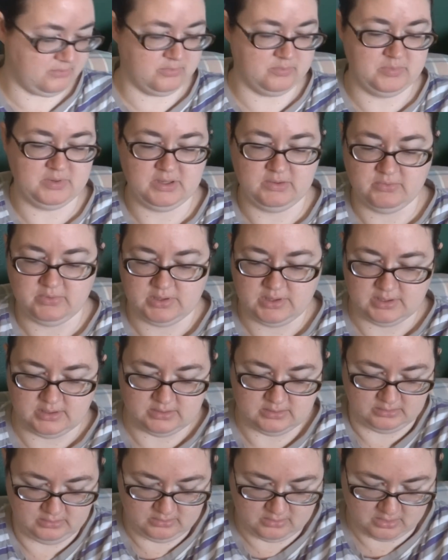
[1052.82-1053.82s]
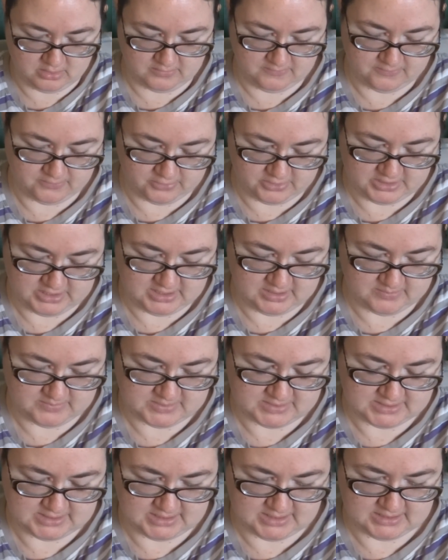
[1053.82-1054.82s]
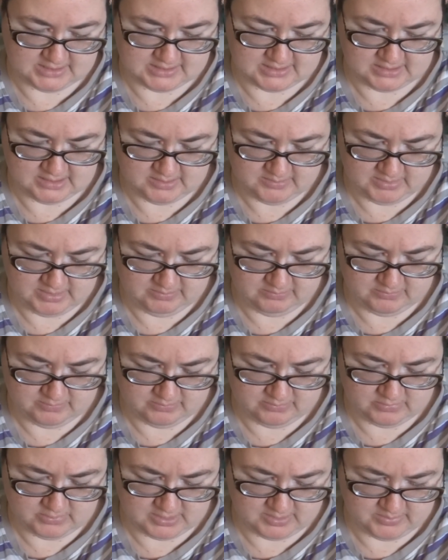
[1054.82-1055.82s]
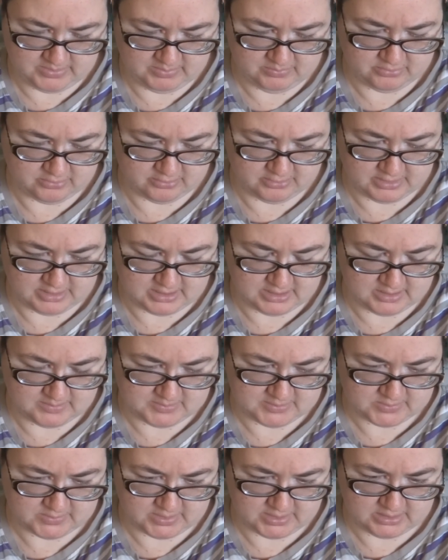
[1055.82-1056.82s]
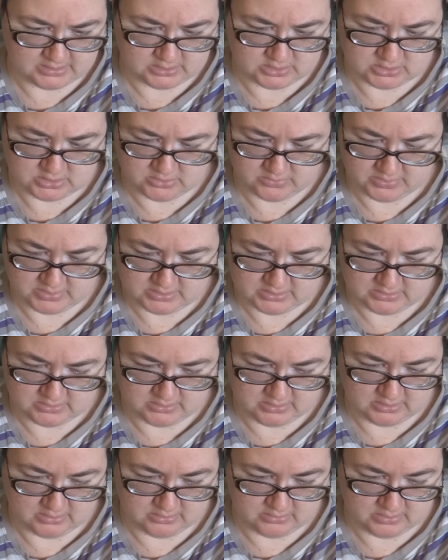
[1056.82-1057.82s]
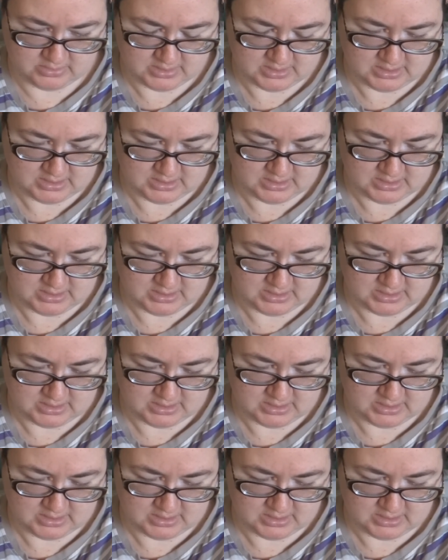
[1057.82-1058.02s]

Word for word: be with the called for DMCs. And let me let me pull that up so I can show it to you.